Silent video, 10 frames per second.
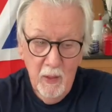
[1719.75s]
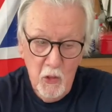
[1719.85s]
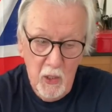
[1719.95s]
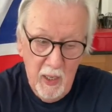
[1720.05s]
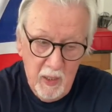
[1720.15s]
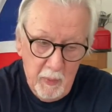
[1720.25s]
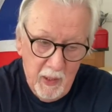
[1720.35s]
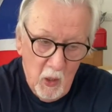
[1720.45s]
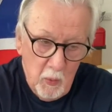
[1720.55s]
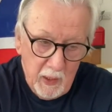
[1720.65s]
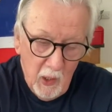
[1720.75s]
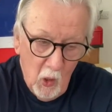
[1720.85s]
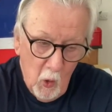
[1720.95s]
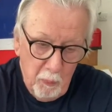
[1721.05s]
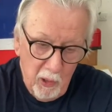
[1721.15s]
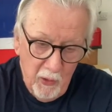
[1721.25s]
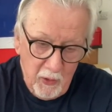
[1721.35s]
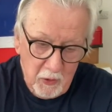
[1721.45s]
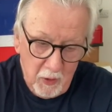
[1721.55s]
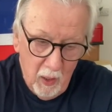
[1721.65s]
Gentlemen Only. Oh,
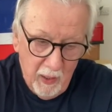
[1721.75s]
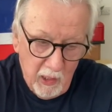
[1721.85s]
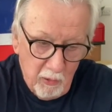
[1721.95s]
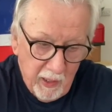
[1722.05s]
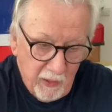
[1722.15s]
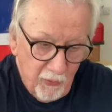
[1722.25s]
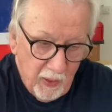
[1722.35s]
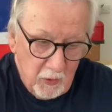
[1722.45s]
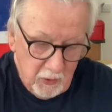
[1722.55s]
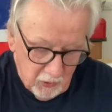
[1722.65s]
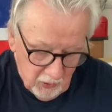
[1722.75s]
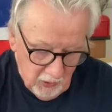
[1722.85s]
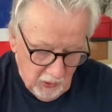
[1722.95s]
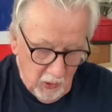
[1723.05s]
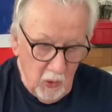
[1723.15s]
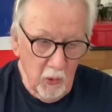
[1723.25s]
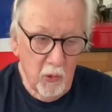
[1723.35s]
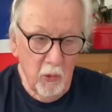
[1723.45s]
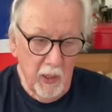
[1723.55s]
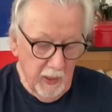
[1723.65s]
brothers. Are you ready, fellas? 2,
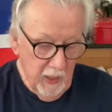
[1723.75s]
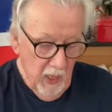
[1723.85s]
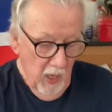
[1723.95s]
3.